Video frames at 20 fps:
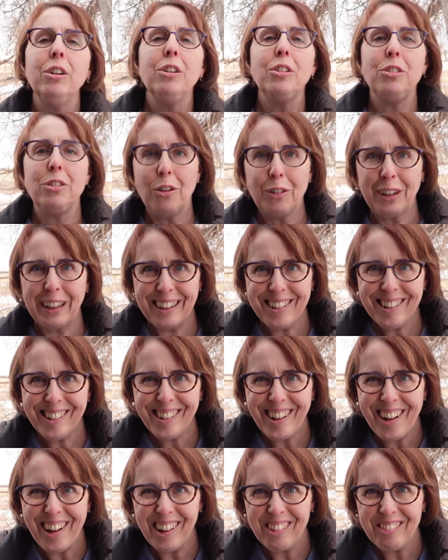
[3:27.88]
Sony
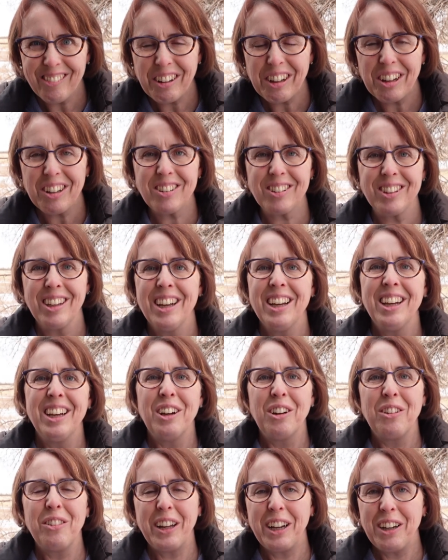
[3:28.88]
listened to all of us.
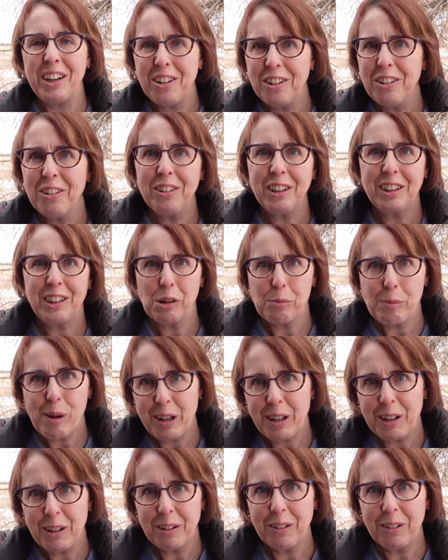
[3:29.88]
They knew that their
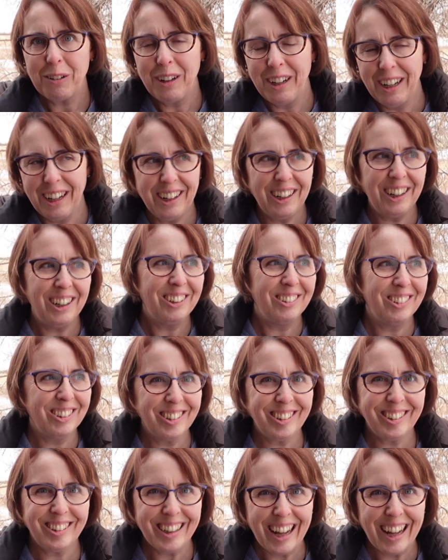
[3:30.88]
menu
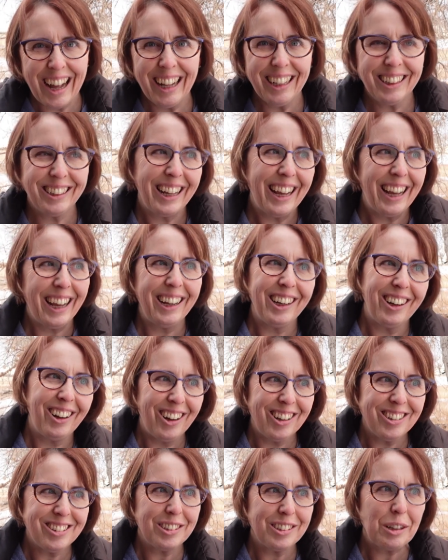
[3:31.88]
was not that
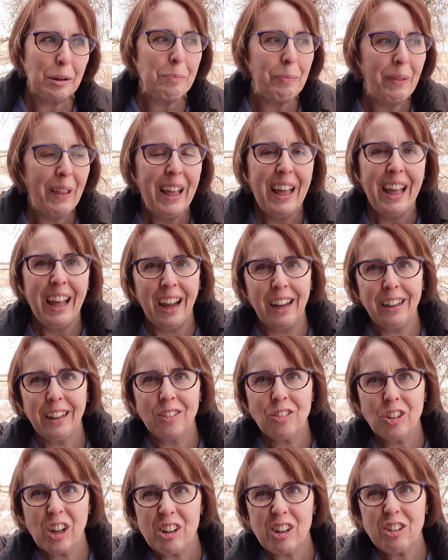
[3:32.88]
awesome, and
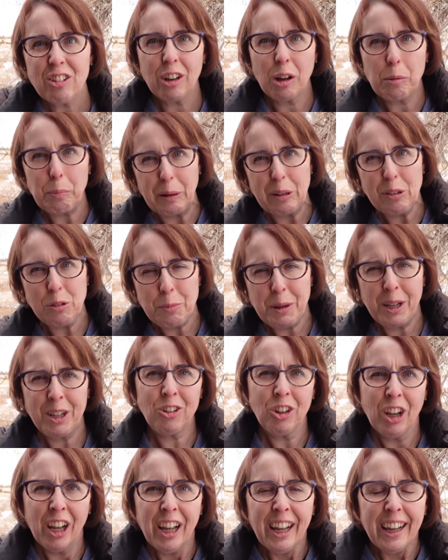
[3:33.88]
they changed it up a
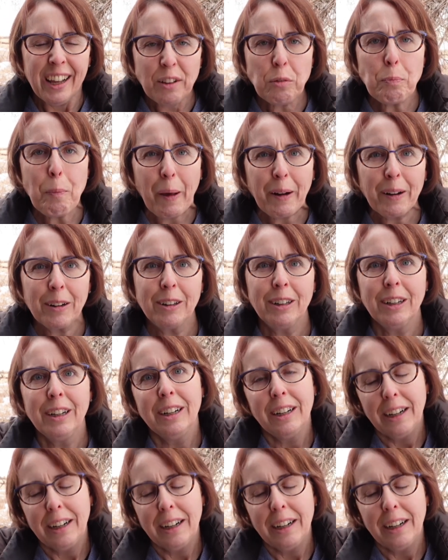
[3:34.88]
smidge. It's better.